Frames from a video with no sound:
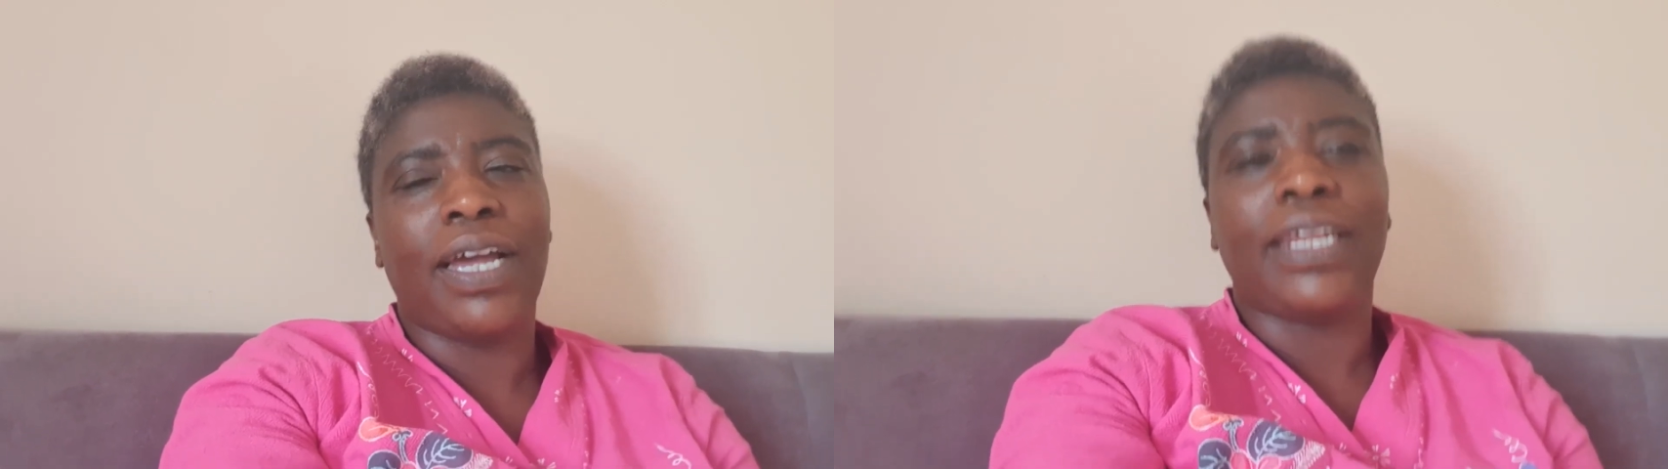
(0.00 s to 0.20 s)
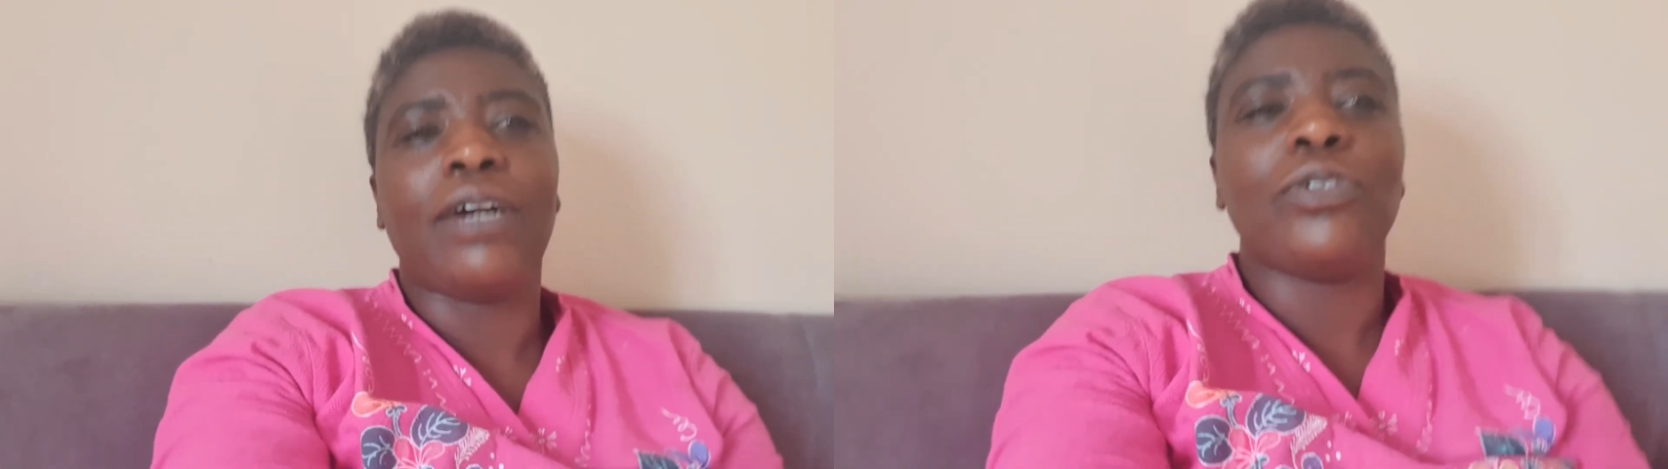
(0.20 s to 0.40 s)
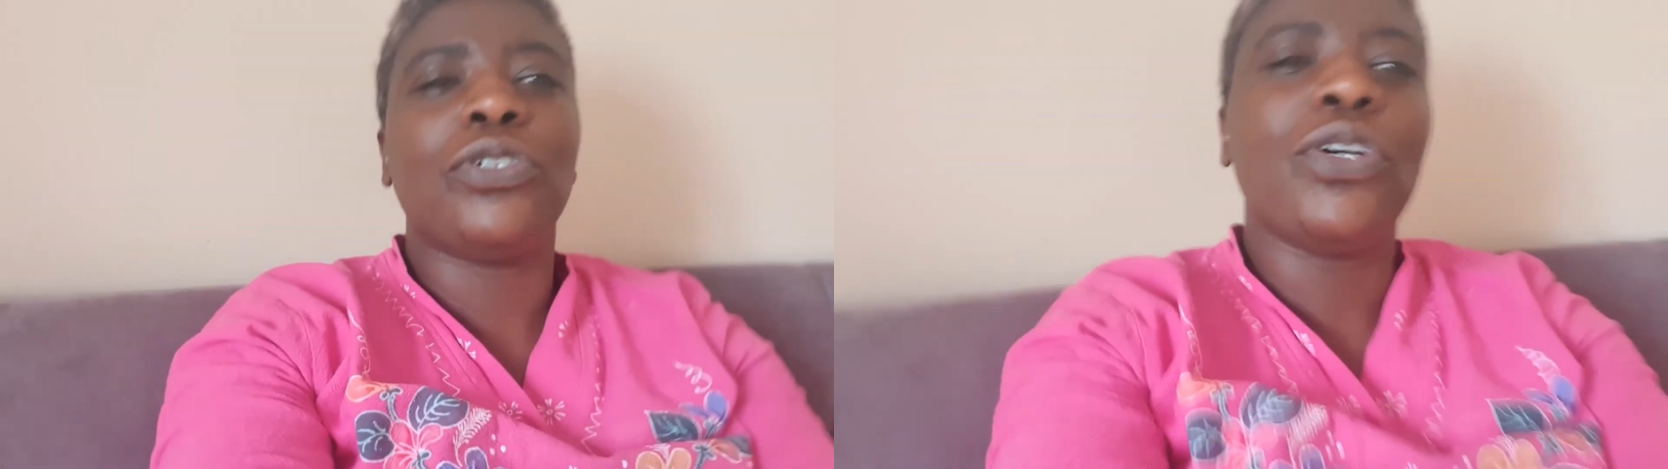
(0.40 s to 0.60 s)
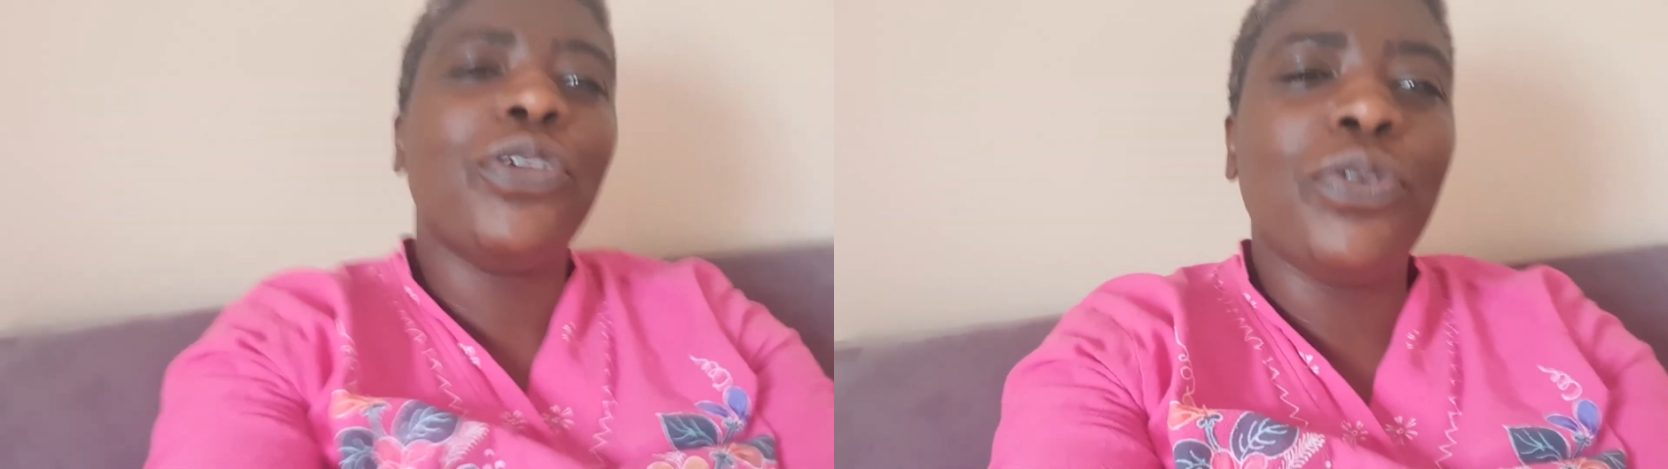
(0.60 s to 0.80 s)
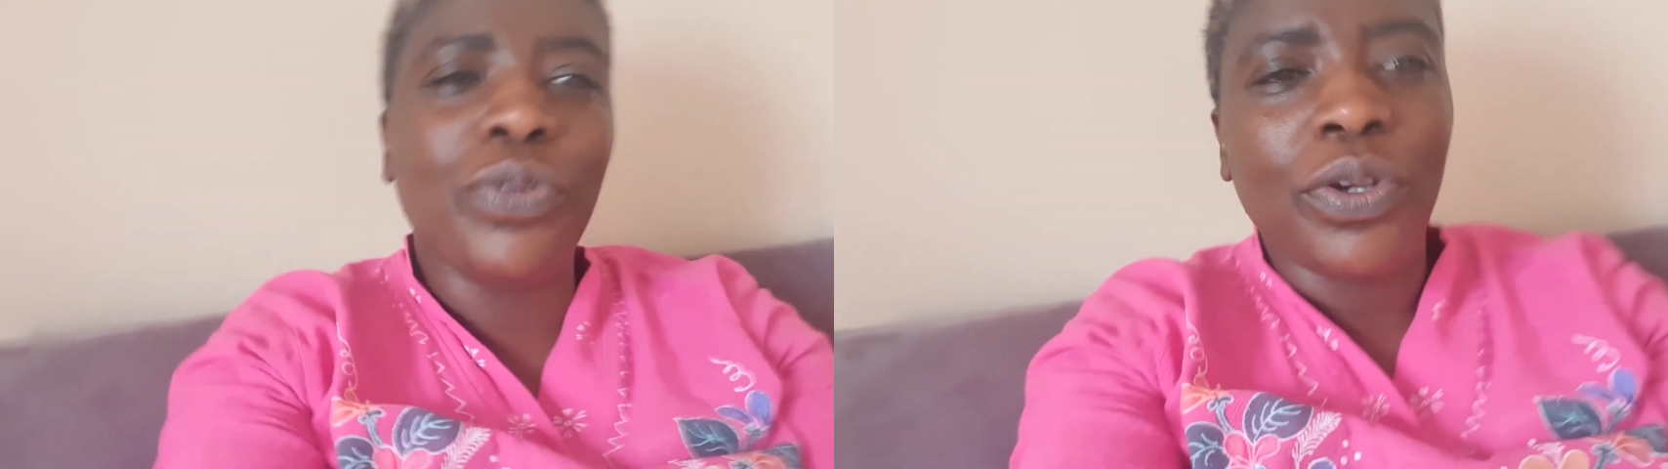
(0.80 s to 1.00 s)
and I'll show
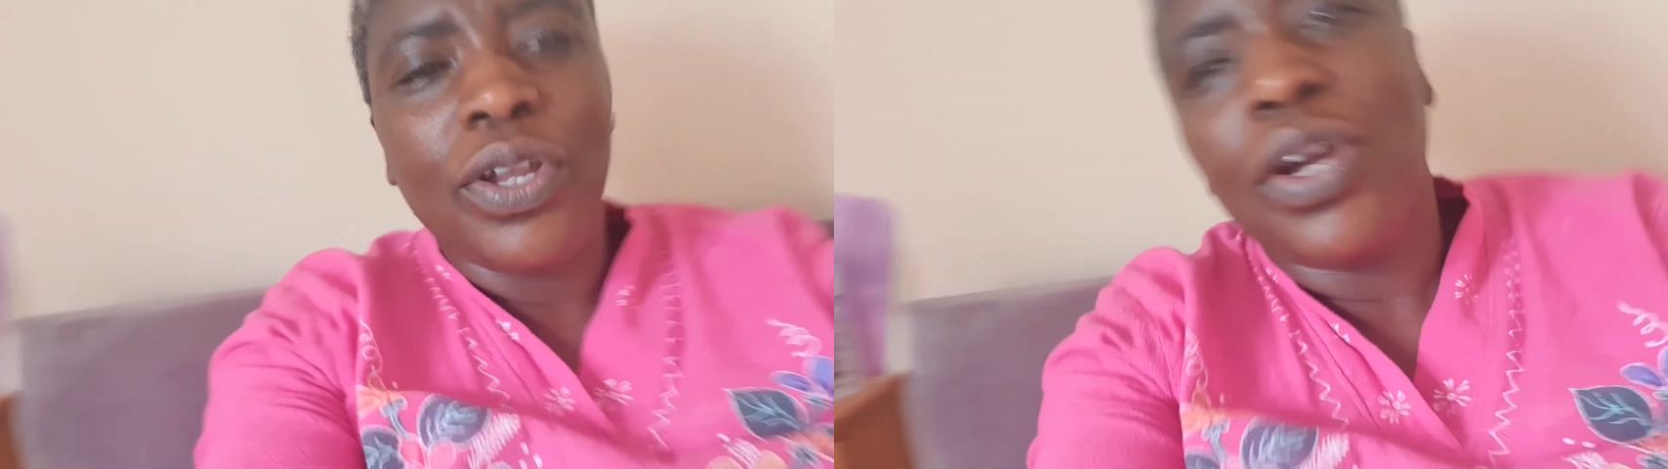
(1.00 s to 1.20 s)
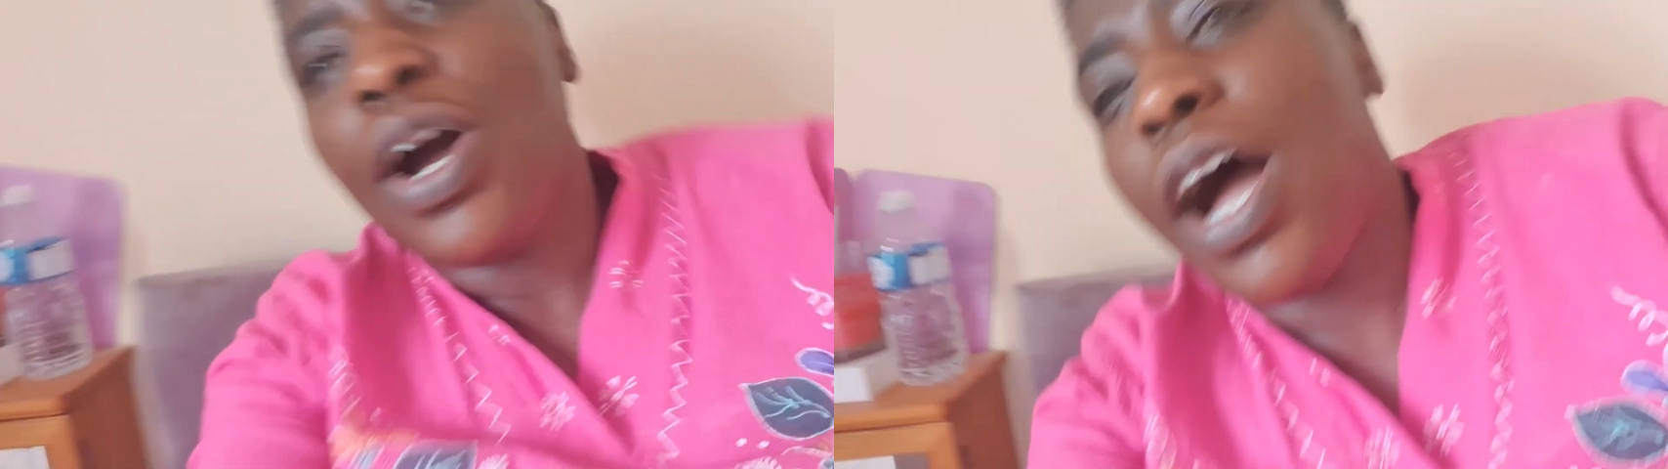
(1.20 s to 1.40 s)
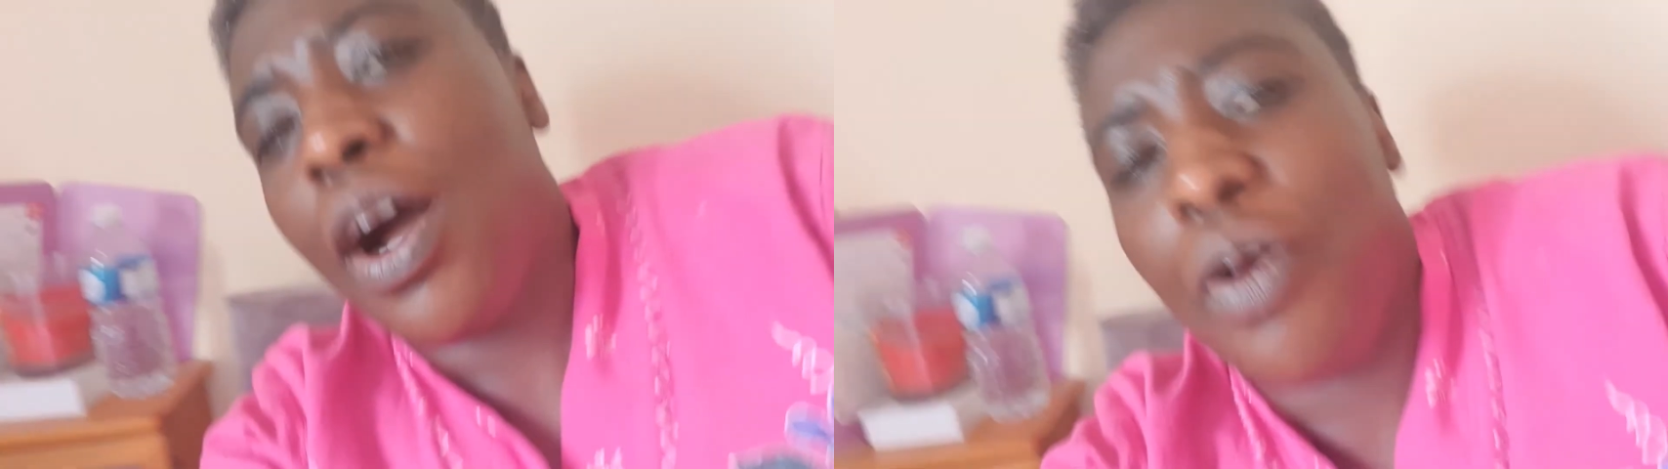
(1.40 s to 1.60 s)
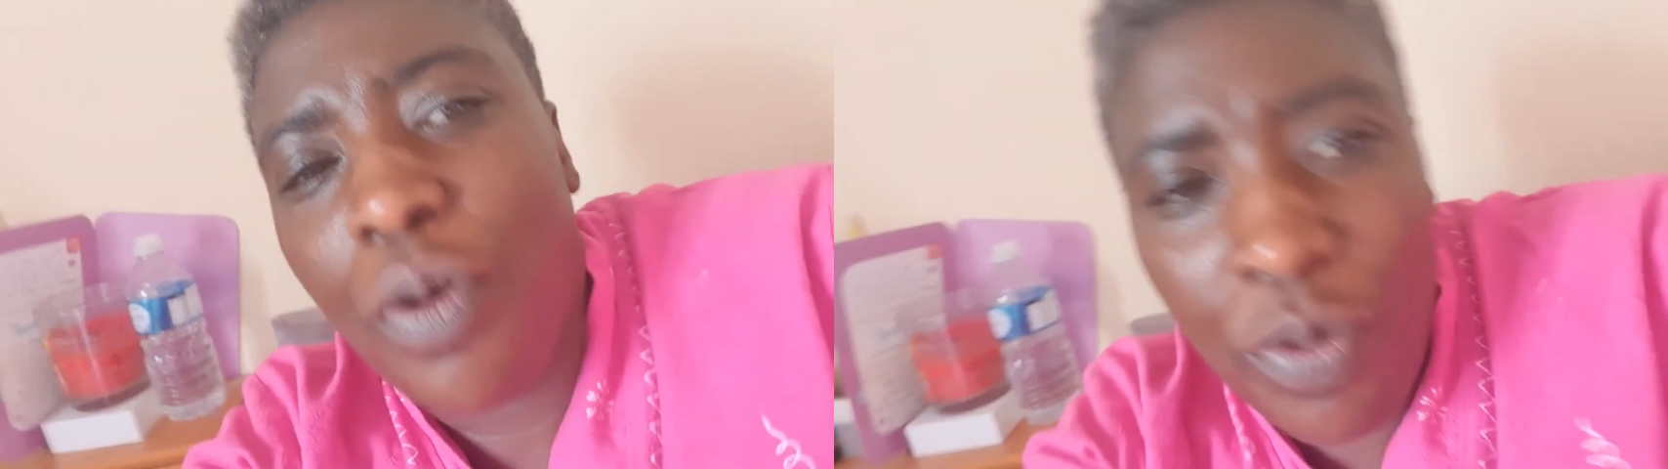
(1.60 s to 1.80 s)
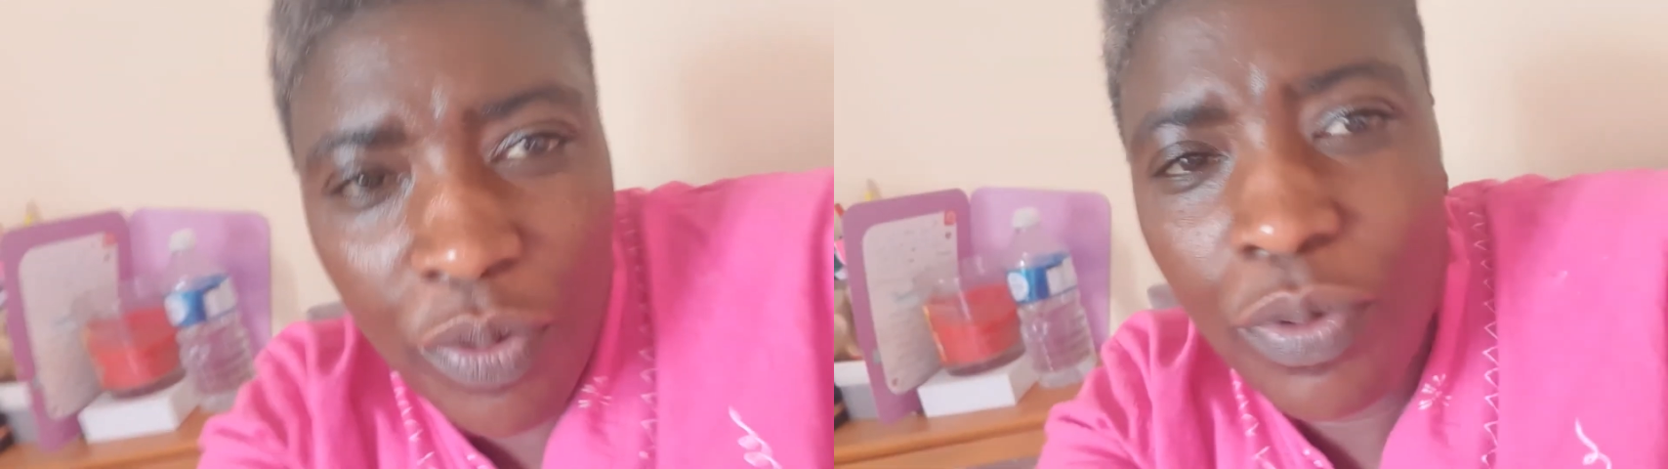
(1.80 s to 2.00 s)
you
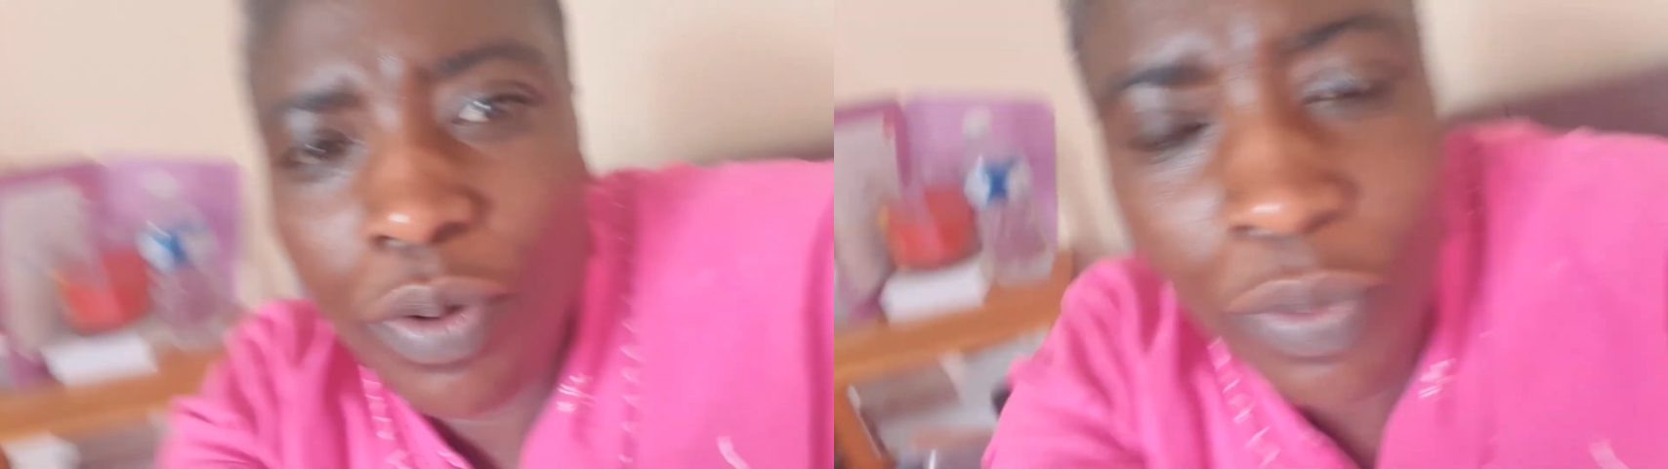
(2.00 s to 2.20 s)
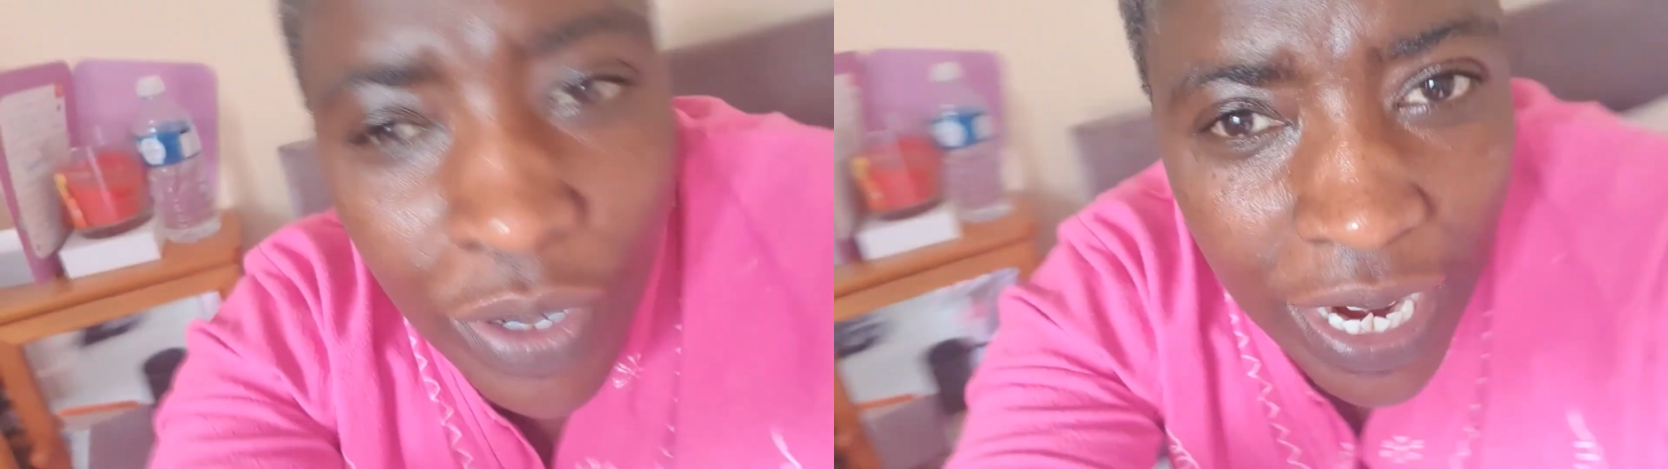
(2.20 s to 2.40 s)
what